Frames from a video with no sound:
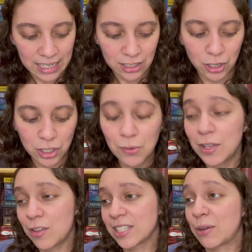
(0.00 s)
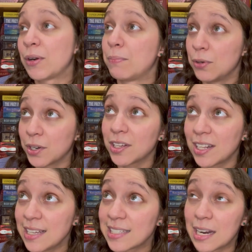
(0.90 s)
there are two other things I want to put on the
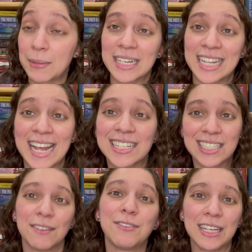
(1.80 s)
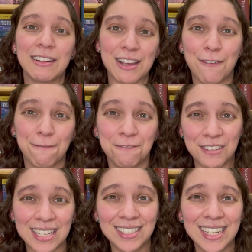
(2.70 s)
list that I'm, like, tentatively, like,
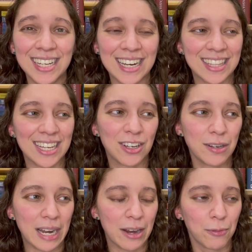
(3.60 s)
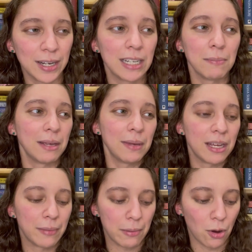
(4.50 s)
feeling and think could, like, really meet me
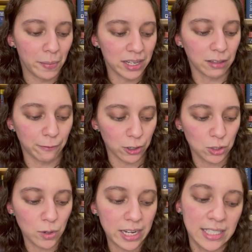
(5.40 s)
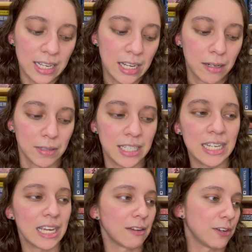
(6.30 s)
in my moment. The first one is the
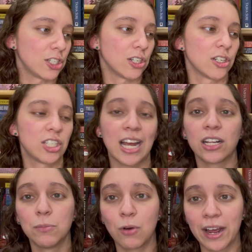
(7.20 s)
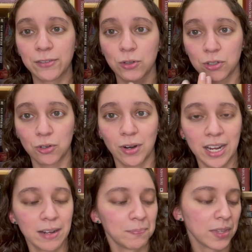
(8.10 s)
T. Kingfisher's Jackalope Wives short story